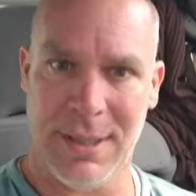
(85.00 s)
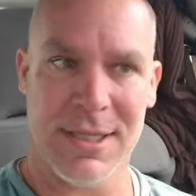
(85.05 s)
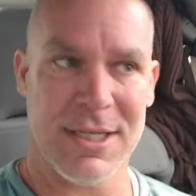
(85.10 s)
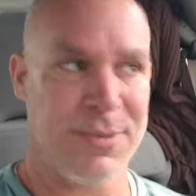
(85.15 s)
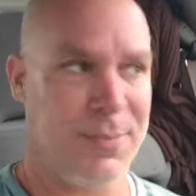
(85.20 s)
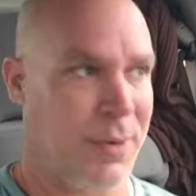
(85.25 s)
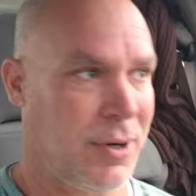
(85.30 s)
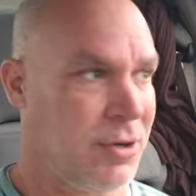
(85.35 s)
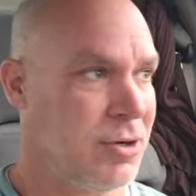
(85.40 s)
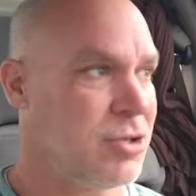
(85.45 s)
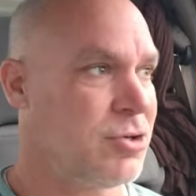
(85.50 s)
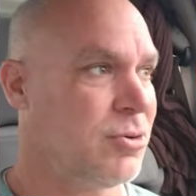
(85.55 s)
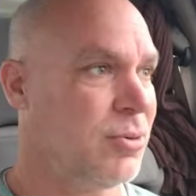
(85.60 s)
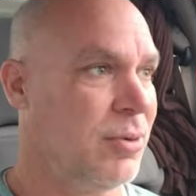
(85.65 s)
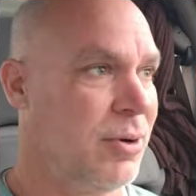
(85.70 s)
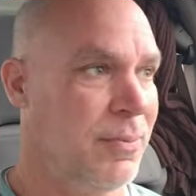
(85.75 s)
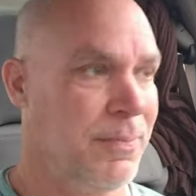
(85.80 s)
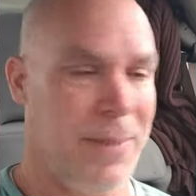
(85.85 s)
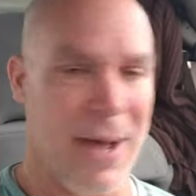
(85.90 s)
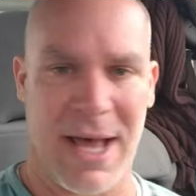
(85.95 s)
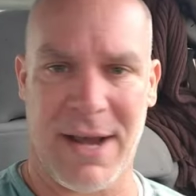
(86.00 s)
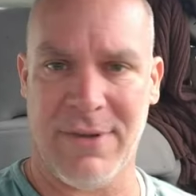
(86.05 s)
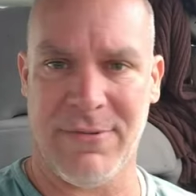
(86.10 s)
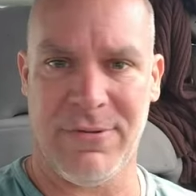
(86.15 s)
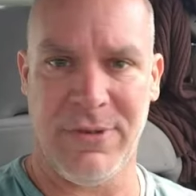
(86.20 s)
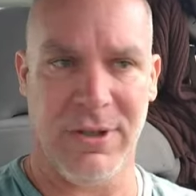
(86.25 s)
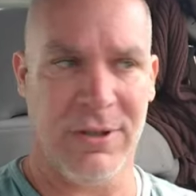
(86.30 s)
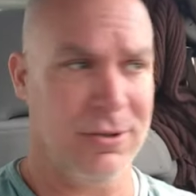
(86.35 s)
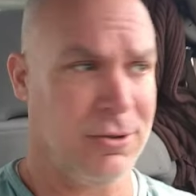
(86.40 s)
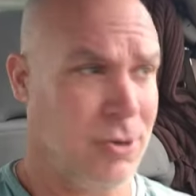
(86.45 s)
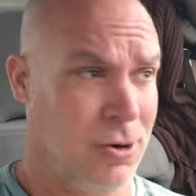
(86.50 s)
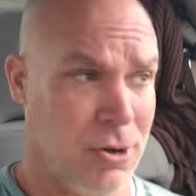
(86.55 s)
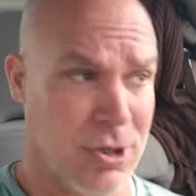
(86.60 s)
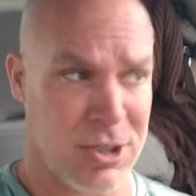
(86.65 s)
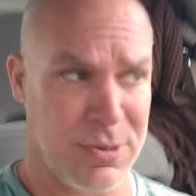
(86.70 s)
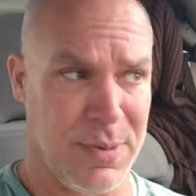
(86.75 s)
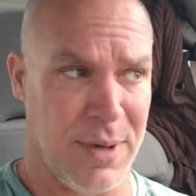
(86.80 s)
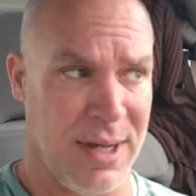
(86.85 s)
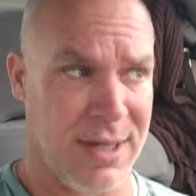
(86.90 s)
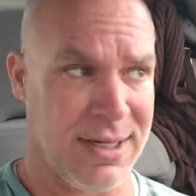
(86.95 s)
Spiritual battlefield
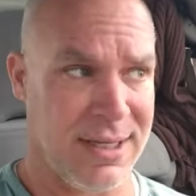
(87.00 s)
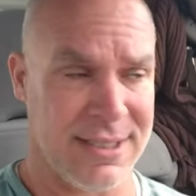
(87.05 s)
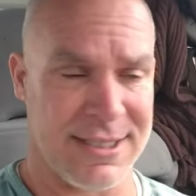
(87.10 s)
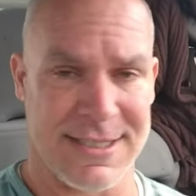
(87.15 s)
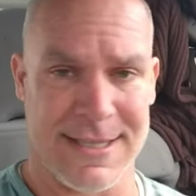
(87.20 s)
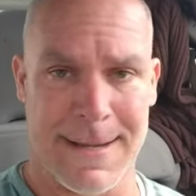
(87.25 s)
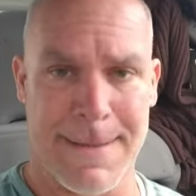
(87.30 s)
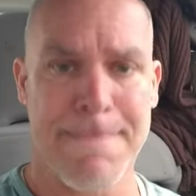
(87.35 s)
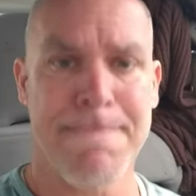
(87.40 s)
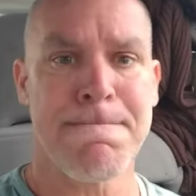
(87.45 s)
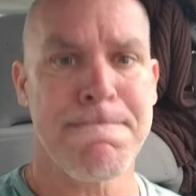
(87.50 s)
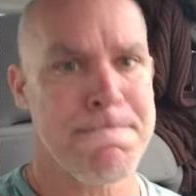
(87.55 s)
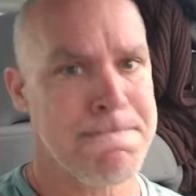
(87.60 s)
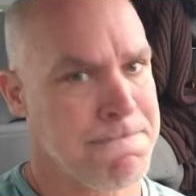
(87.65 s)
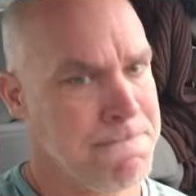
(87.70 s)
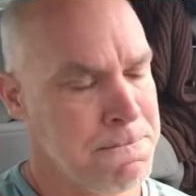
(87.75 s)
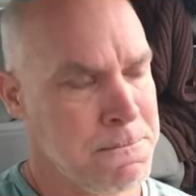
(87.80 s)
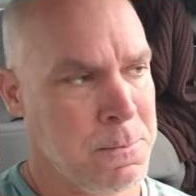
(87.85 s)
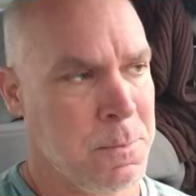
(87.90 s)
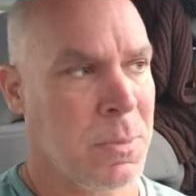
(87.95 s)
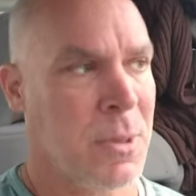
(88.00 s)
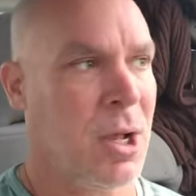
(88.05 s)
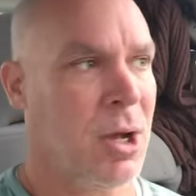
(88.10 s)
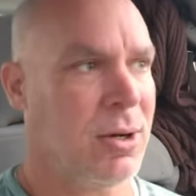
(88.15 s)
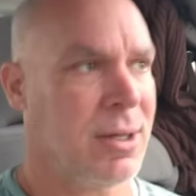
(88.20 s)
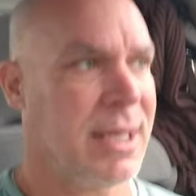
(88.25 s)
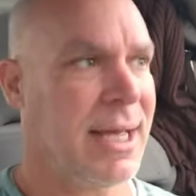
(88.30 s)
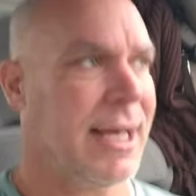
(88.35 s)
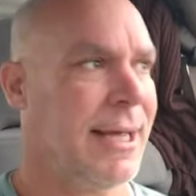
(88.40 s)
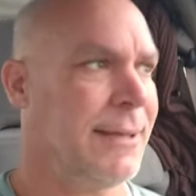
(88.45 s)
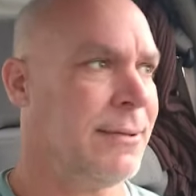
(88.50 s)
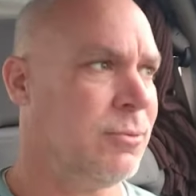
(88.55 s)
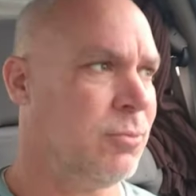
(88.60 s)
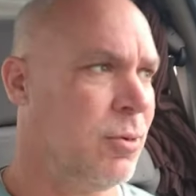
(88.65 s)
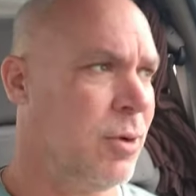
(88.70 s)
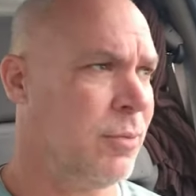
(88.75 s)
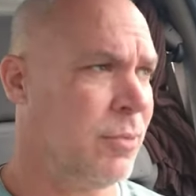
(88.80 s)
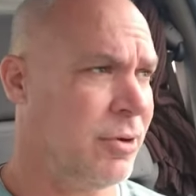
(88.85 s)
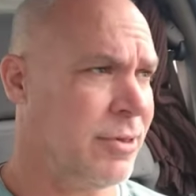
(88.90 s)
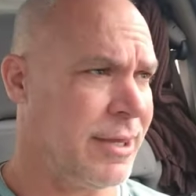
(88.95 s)
correspondence. Okay,
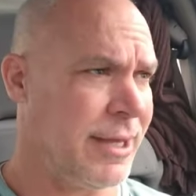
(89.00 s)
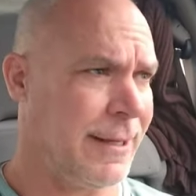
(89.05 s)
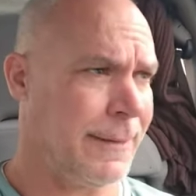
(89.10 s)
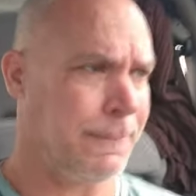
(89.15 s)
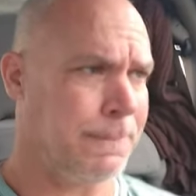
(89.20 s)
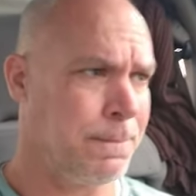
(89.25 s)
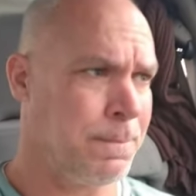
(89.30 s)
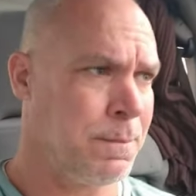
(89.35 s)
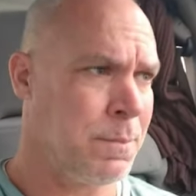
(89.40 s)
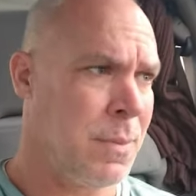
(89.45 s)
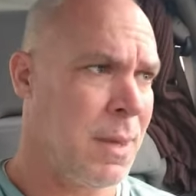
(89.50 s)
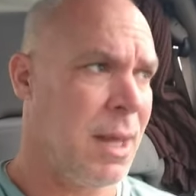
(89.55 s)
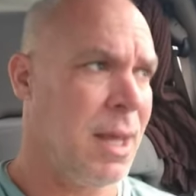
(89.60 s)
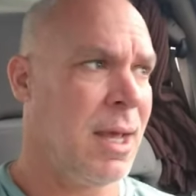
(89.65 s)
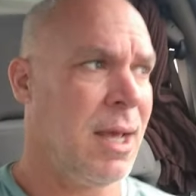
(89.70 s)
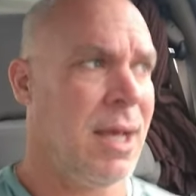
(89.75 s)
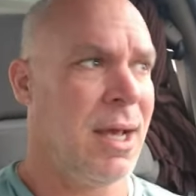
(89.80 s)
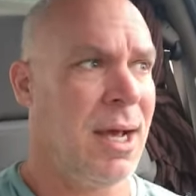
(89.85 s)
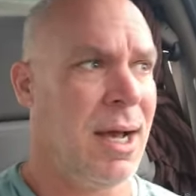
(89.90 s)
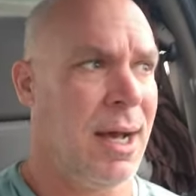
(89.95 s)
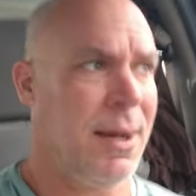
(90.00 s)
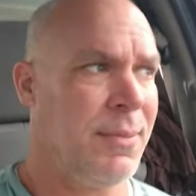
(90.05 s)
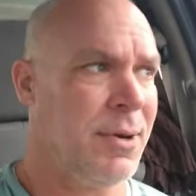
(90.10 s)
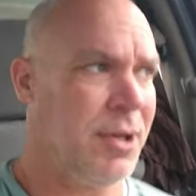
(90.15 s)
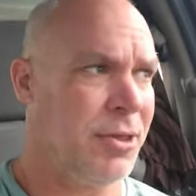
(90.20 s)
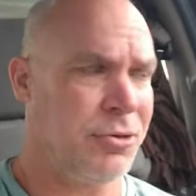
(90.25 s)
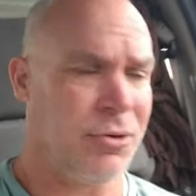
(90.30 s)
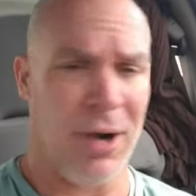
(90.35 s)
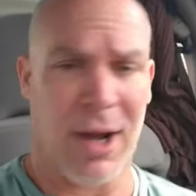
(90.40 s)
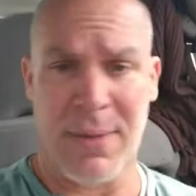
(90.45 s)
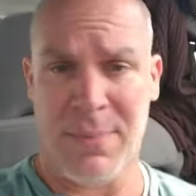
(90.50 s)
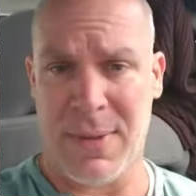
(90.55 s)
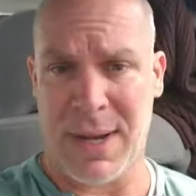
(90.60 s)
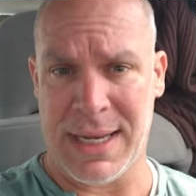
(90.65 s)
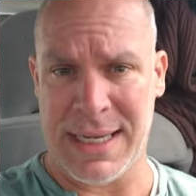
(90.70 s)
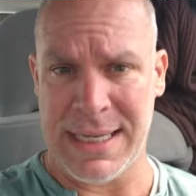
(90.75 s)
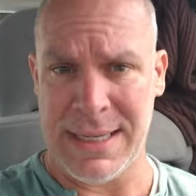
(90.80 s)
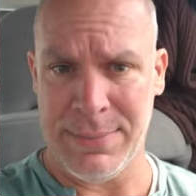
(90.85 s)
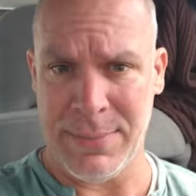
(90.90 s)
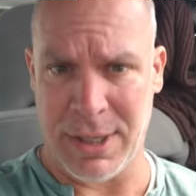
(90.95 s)
one more thing. I'm going to throw out
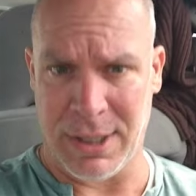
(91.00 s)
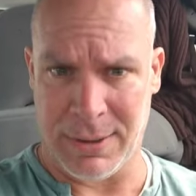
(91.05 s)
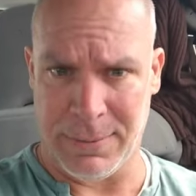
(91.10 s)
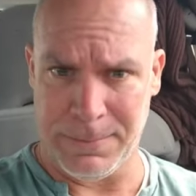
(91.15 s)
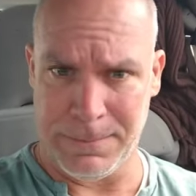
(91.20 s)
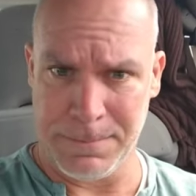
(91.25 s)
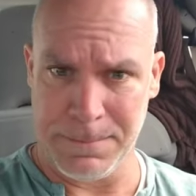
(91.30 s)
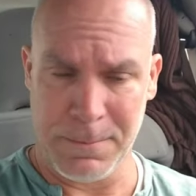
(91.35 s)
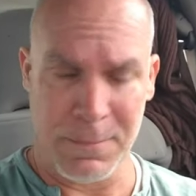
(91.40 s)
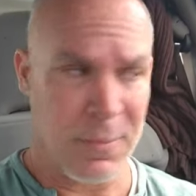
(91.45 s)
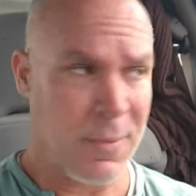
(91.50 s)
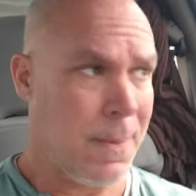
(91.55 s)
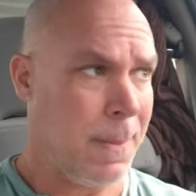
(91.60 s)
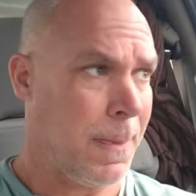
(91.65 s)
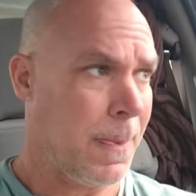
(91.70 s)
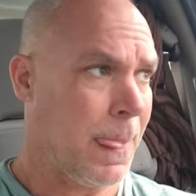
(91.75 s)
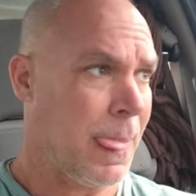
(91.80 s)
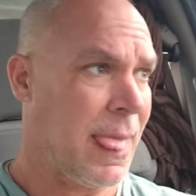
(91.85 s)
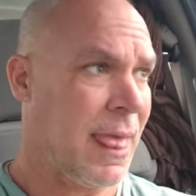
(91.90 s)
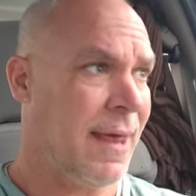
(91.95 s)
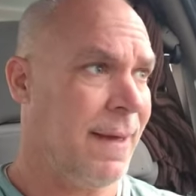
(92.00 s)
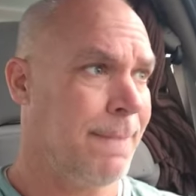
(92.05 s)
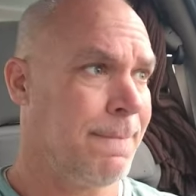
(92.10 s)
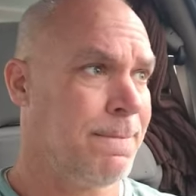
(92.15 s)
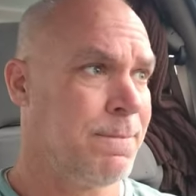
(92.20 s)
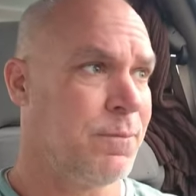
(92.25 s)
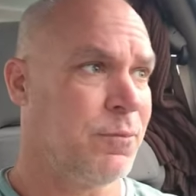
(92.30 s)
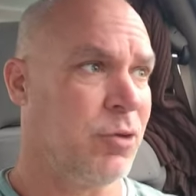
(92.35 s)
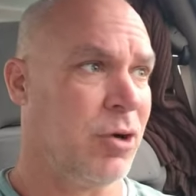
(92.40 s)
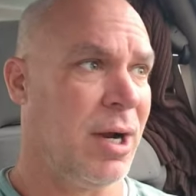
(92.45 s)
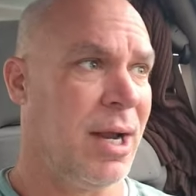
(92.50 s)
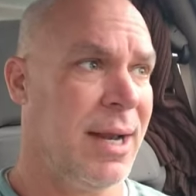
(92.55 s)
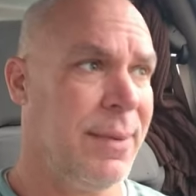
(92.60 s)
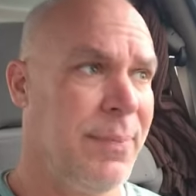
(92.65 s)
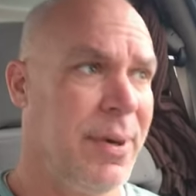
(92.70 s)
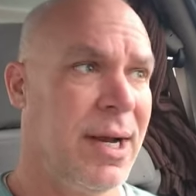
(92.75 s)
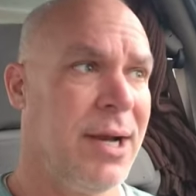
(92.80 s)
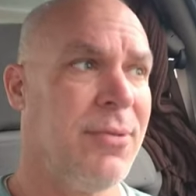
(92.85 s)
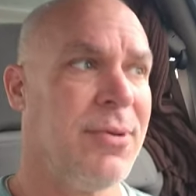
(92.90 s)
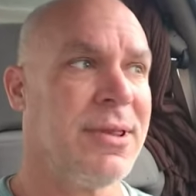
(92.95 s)
my email. For
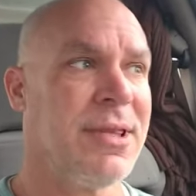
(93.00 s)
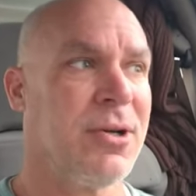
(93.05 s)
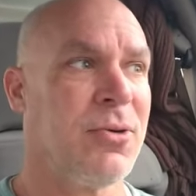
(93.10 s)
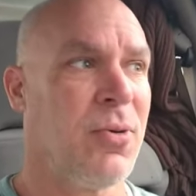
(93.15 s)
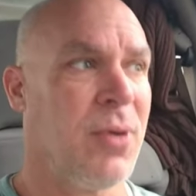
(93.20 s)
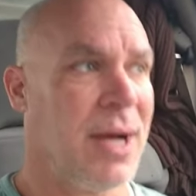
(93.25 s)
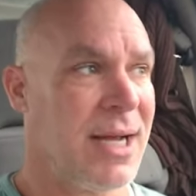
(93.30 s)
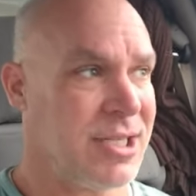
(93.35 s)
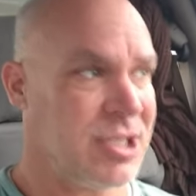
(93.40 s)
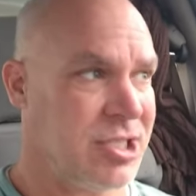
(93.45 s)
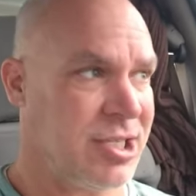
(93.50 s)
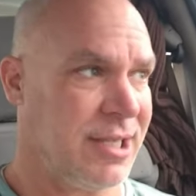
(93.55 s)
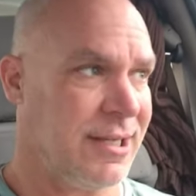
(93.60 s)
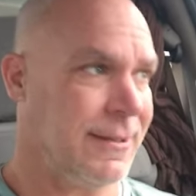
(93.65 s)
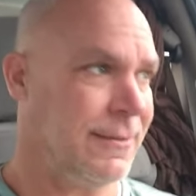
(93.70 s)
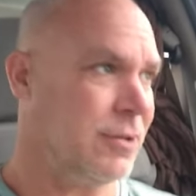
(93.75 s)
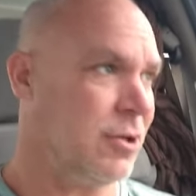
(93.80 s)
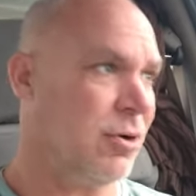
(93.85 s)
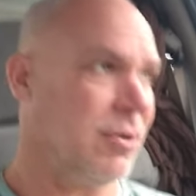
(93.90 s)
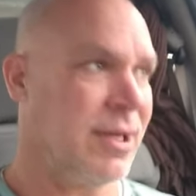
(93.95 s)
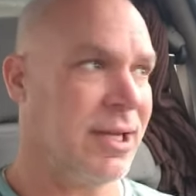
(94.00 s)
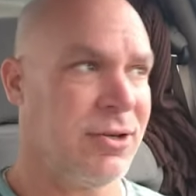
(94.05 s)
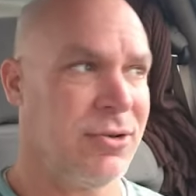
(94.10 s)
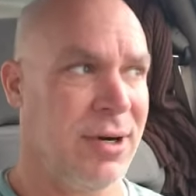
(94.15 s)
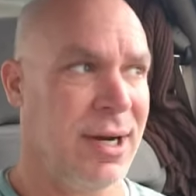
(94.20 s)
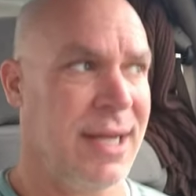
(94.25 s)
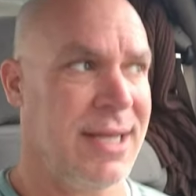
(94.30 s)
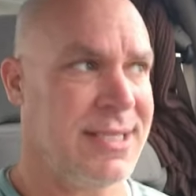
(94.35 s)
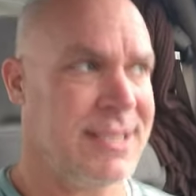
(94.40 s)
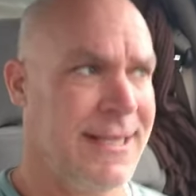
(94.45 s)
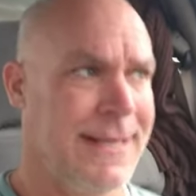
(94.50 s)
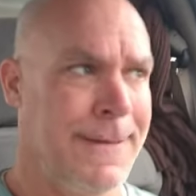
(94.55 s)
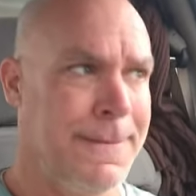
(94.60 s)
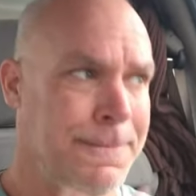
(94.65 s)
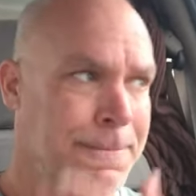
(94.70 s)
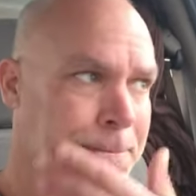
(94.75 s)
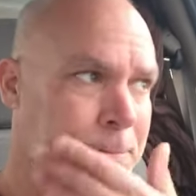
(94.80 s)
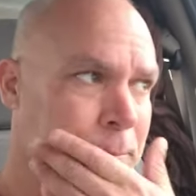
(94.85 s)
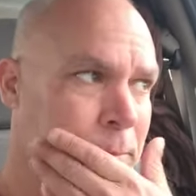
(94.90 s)
anybody with the question, don't get crazy.